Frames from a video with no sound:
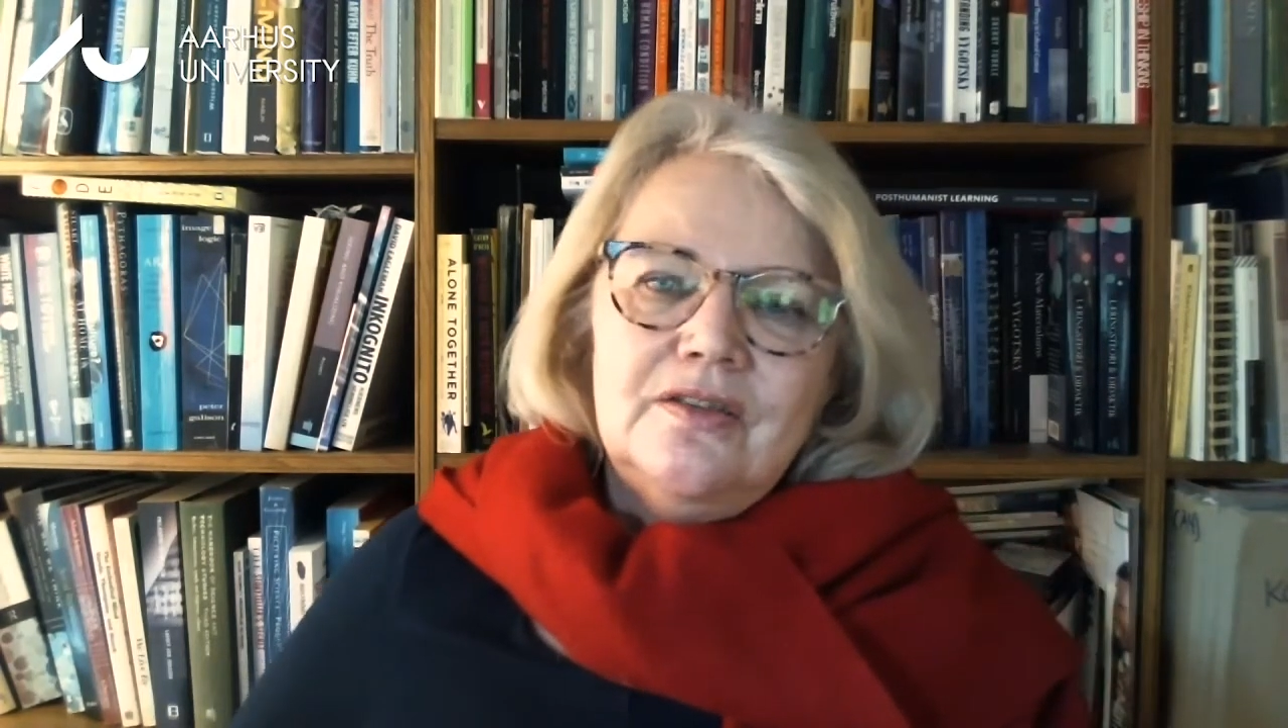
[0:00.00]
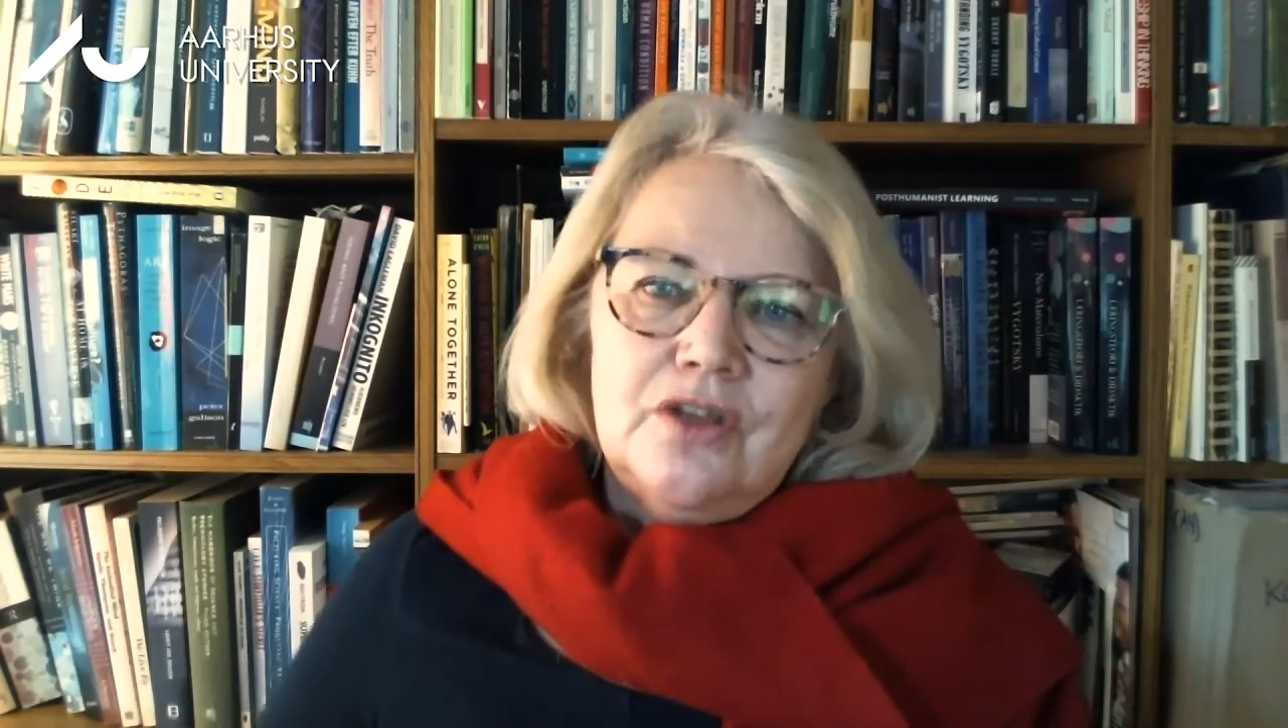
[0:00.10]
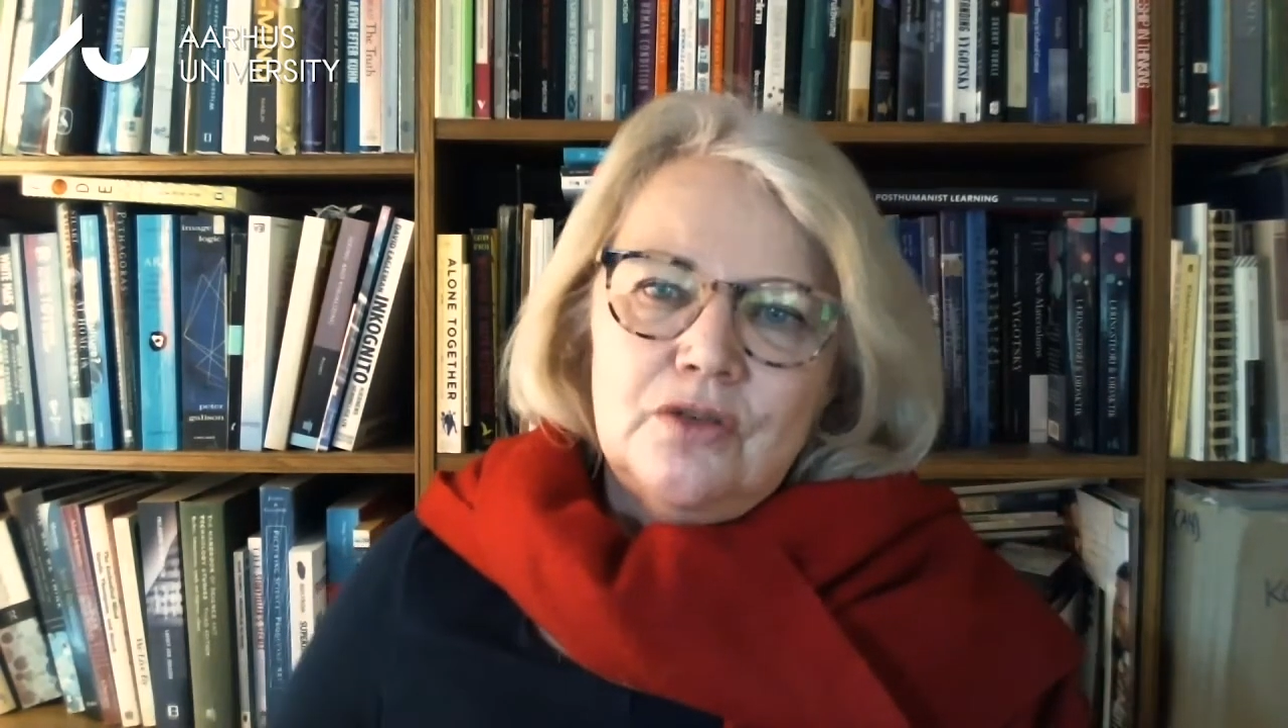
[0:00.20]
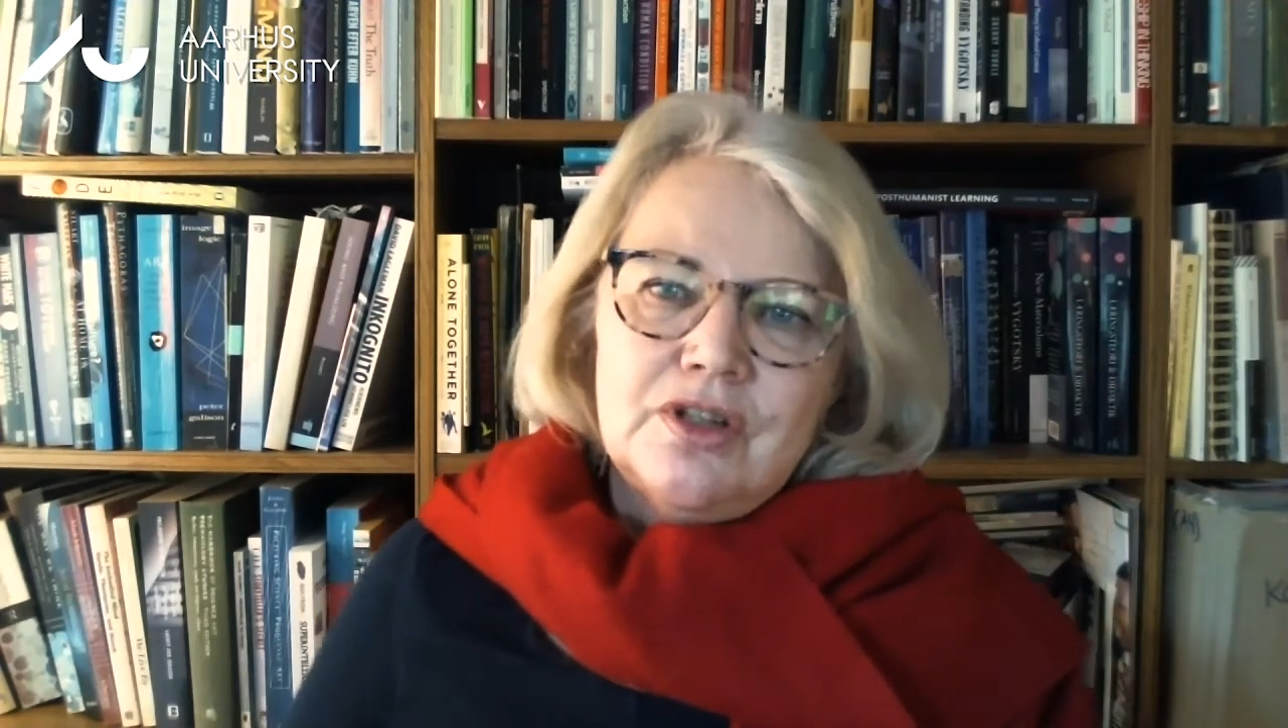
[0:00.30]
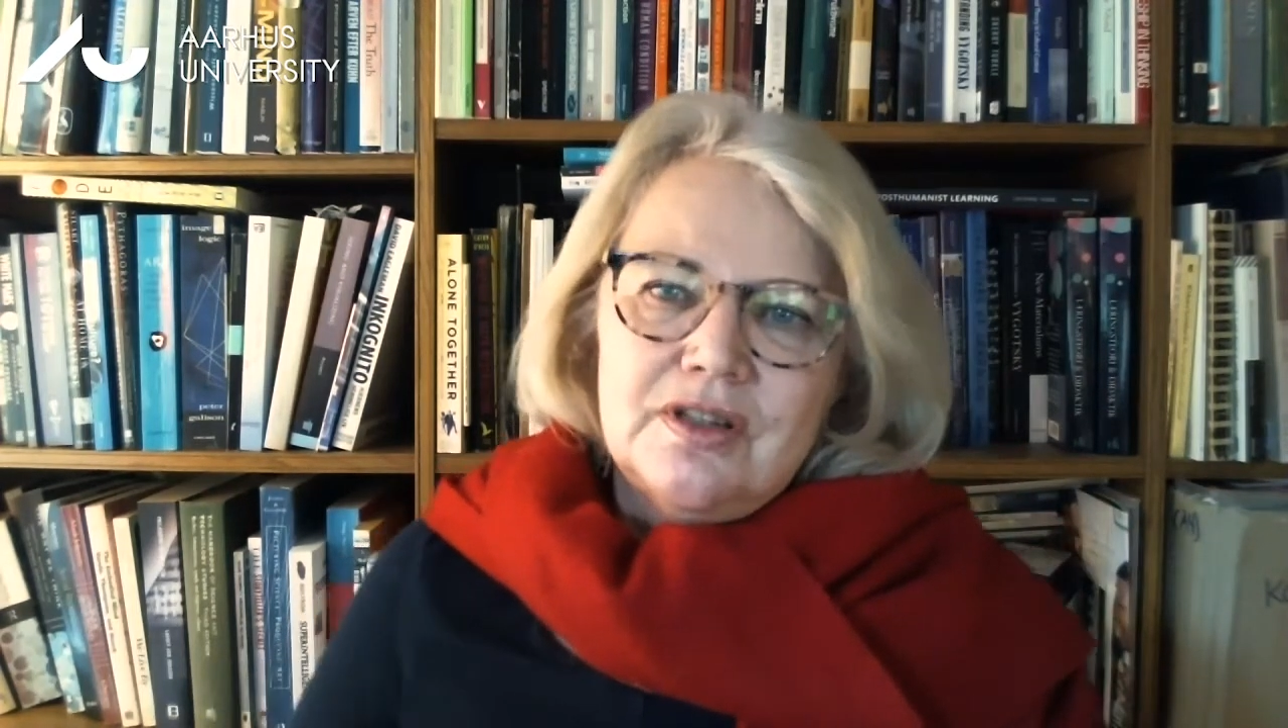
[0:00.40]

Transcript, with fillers: social